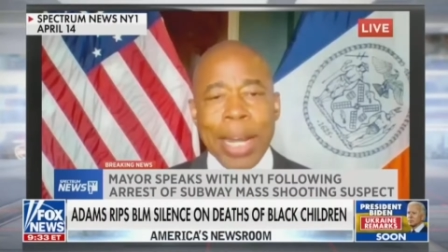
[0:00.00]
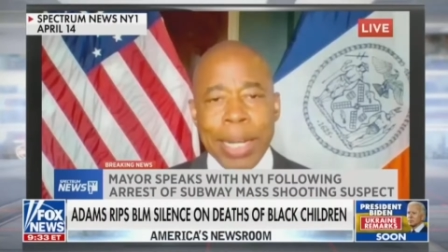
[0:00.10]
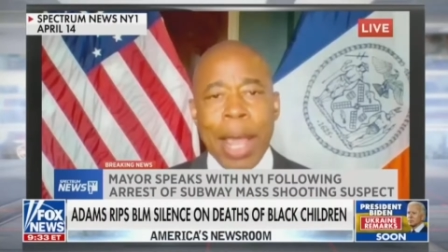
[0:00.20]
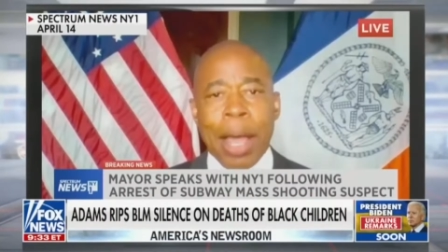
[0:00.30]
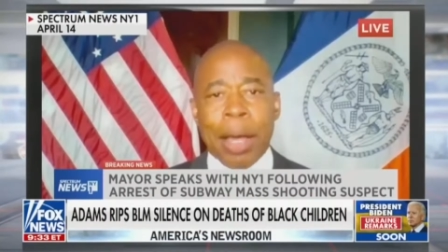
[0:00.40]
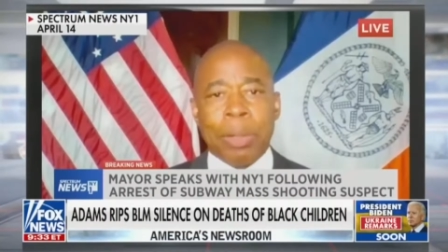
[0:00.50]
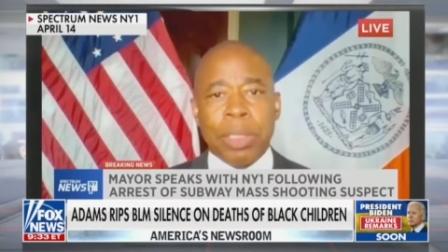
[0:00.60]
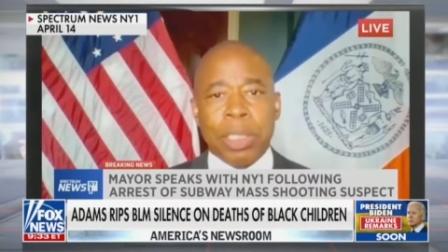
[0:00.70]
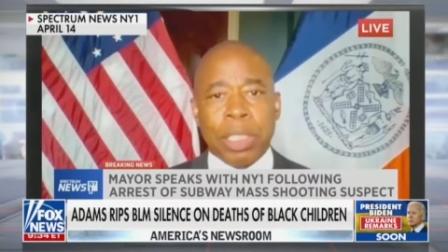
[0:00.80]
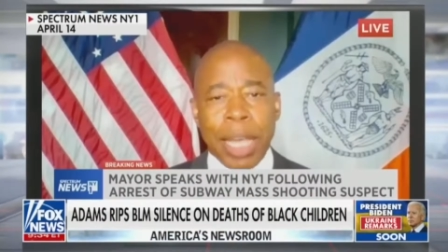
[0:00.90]
now
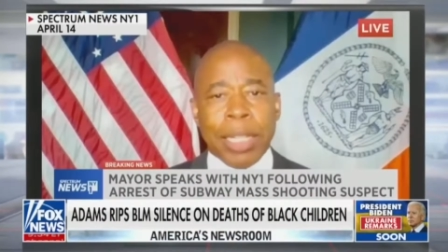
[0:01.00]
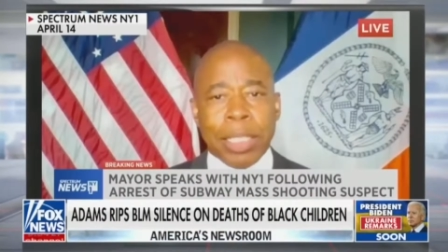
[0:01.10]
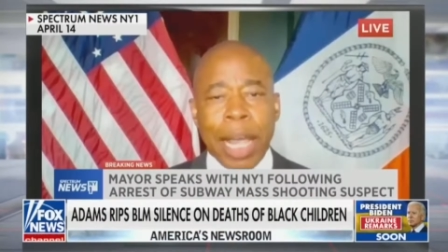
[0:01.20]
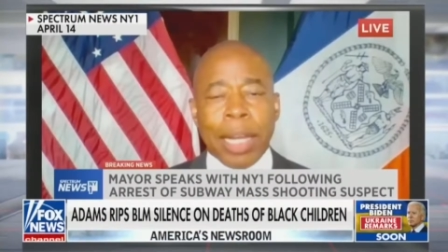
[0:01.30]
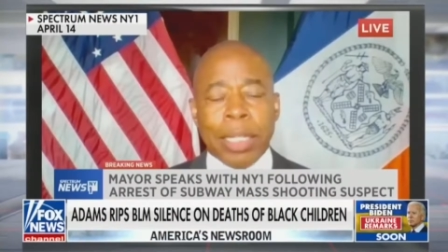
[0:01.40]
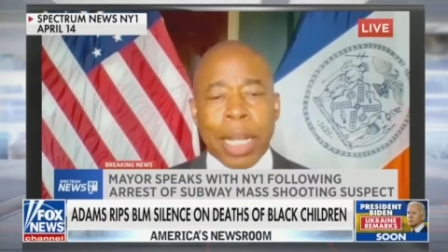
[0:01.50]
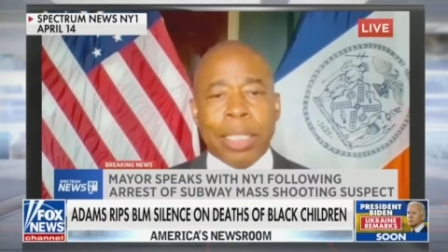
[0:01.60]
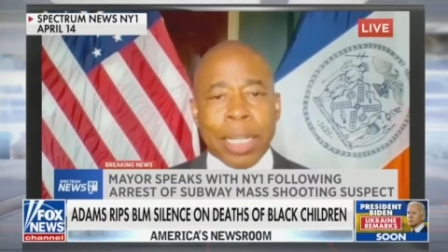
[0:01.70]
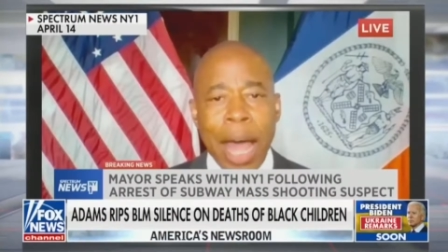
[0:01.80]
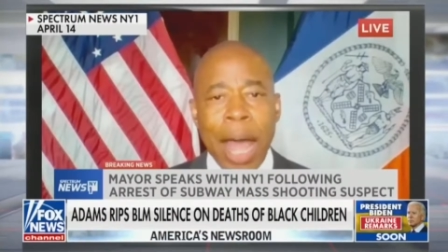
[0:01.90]
stating that
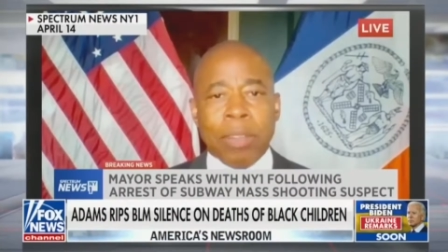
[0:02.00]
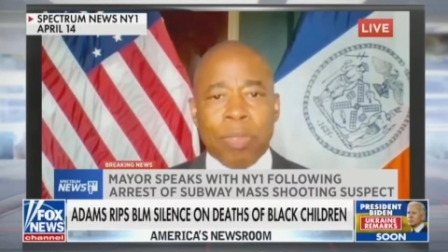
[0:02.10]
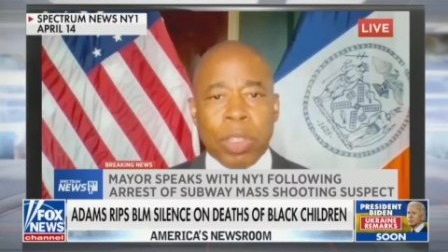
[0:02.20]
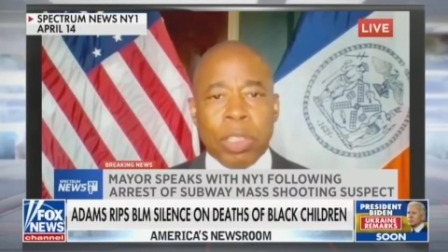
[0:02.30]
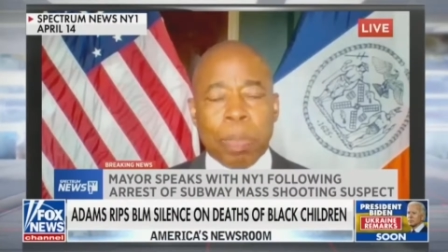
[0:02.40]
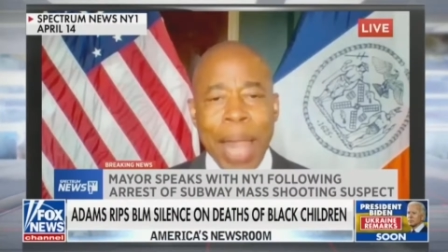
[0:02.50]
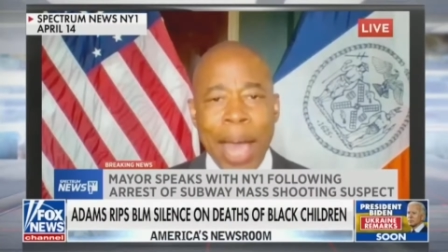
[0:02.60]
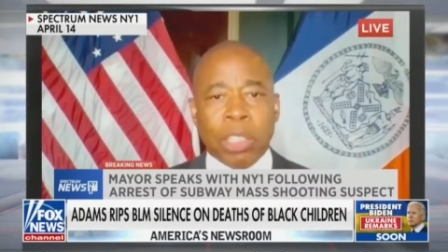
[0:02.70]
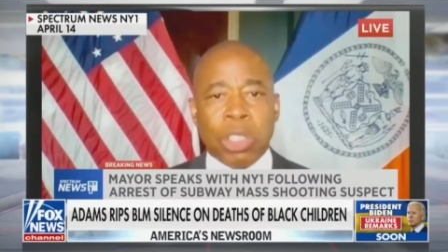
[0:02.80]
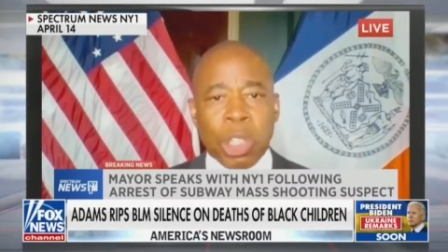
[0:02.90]
the lives of these
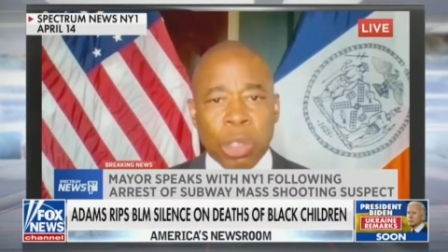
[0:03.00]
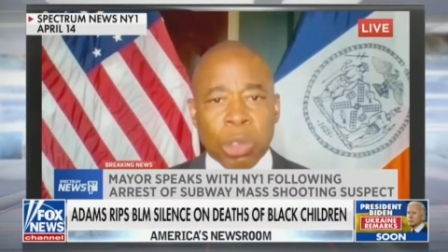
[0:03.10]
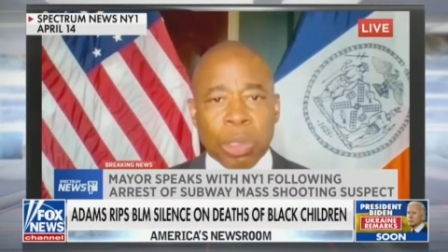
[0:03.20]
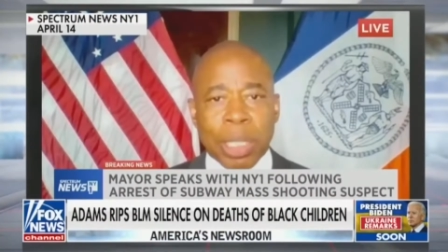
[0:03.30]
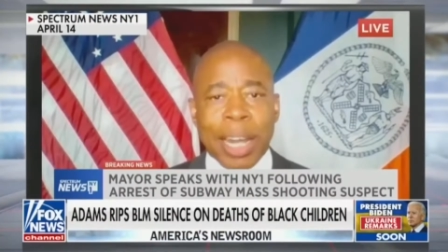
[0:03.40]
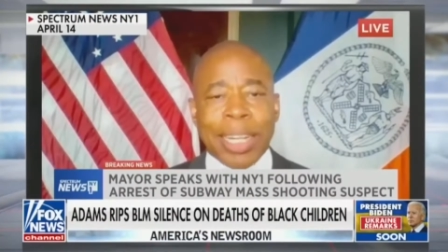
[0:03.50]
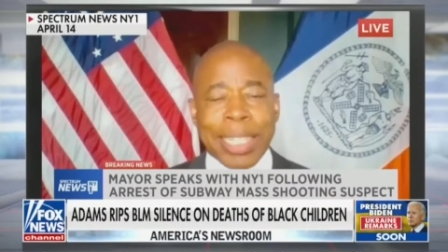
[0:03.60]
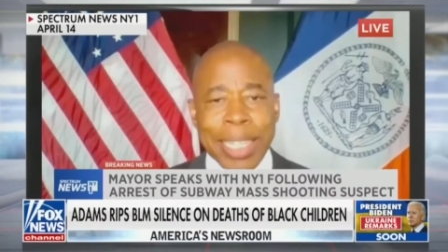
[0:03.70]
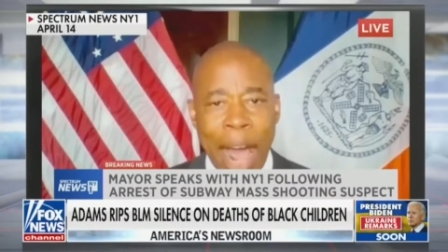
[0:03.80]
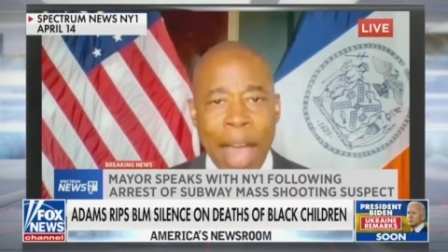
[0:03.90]
black children that are
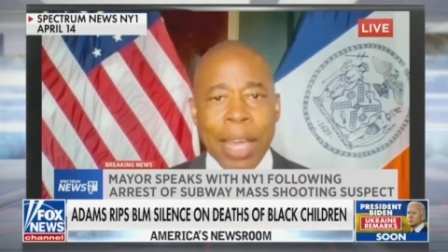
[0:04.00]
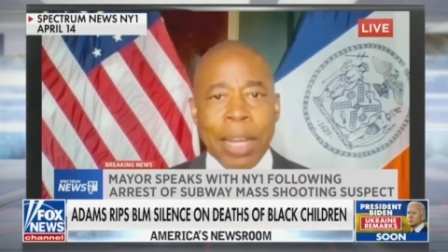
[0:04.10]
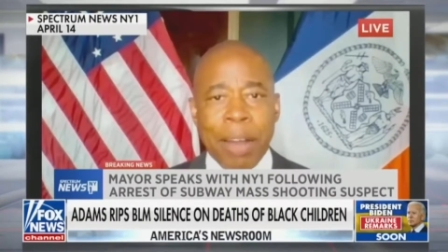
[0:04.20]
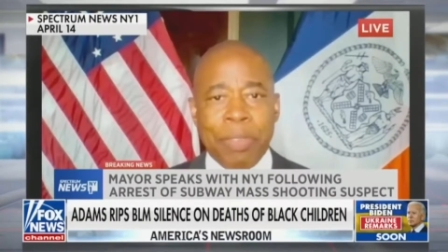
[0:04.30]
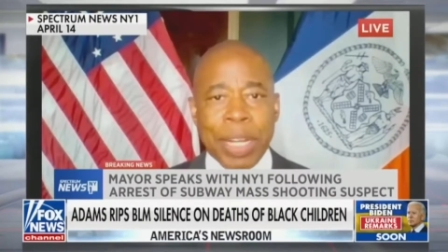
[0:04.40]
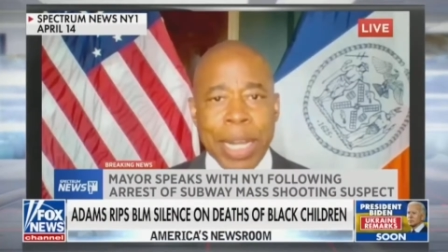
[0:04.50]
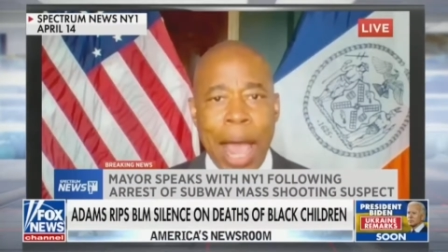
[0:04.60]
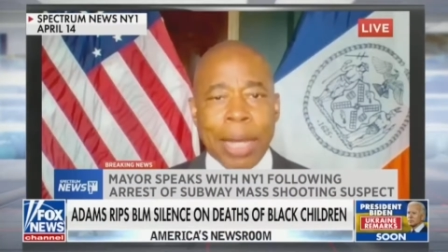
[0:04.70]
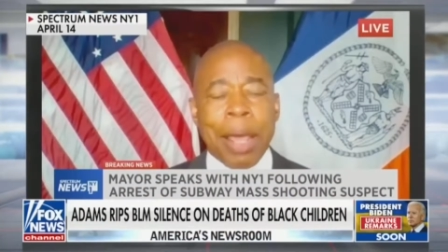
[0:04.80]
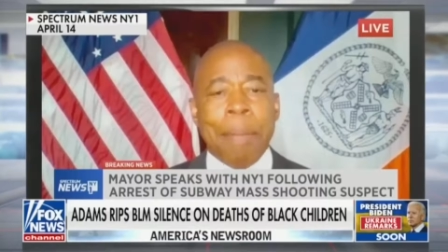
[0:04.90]
dying every
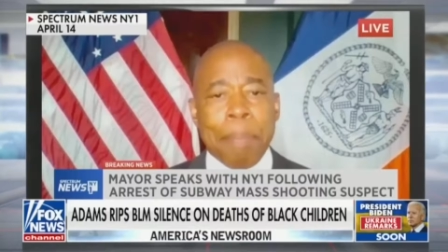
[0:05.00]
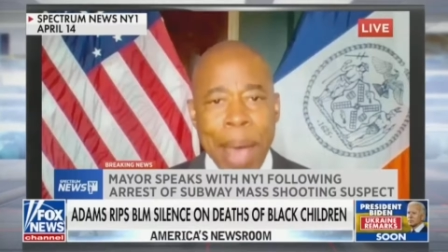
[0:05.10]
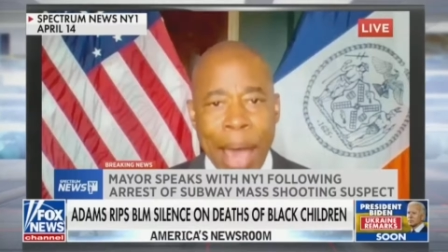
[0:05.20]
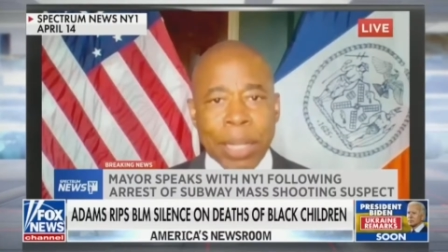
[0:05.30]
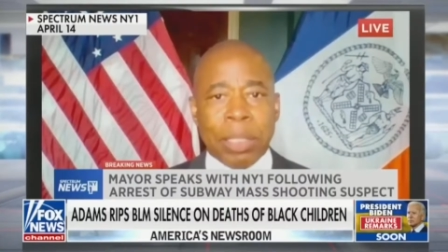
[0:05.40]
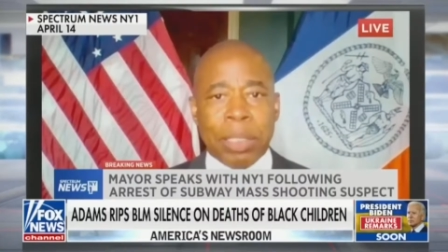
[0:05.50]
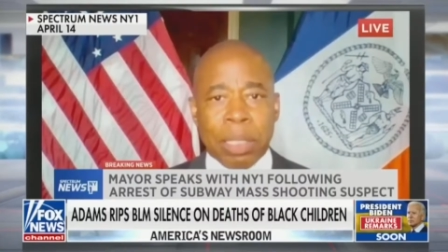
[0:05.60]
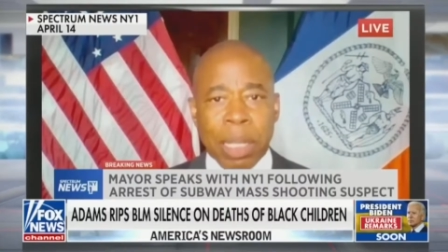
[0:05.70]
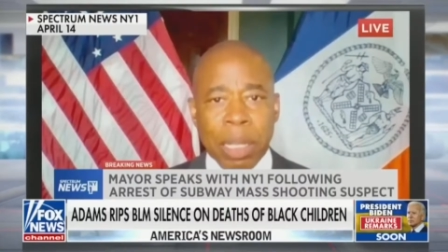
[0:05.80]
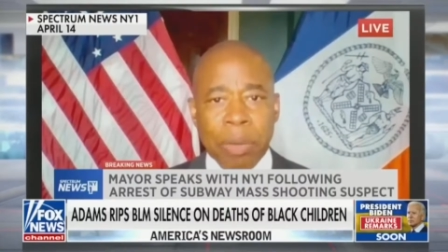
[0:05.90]
night matters.
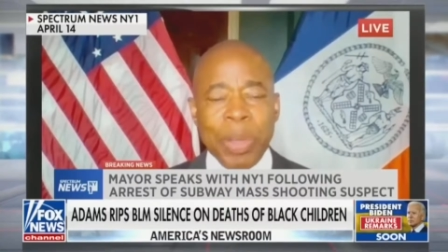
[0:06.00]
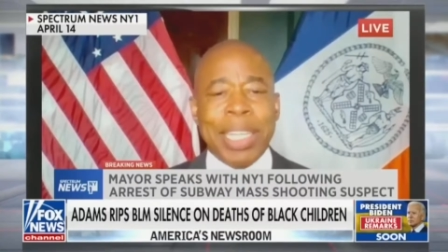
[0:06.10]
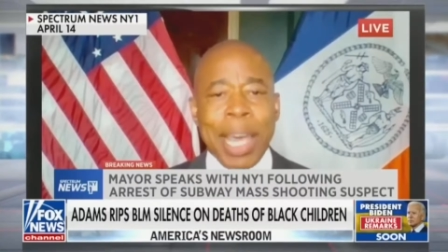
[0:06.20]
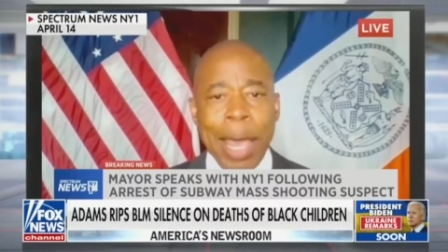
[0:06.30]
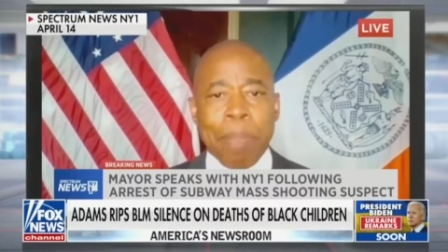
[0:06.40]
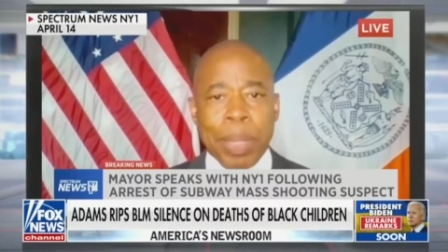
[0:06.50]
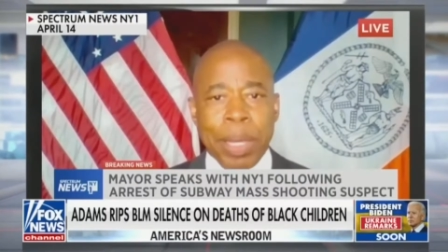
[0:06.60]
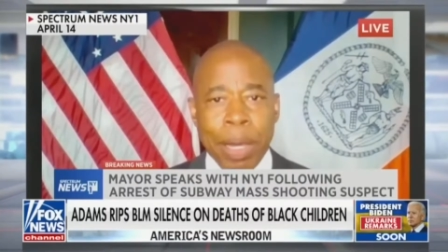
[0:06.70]
We can't be